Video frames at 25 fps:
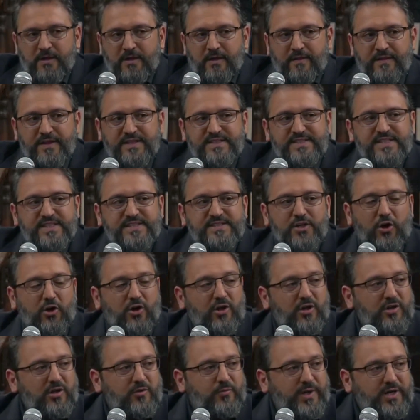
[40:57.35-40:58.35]
This is
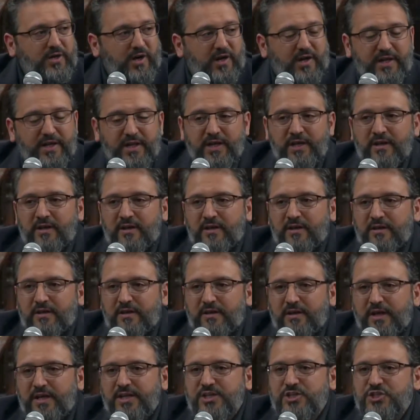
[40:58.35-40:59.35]
all regarding
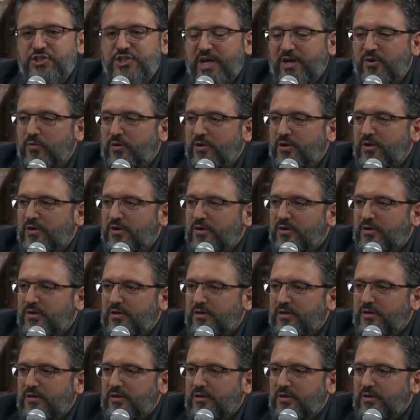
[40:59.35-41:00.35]
in general
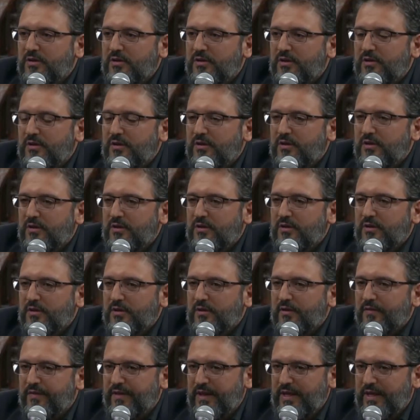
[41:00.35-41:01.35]

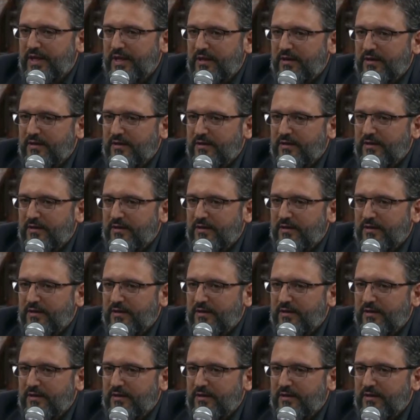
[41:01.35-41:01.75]
the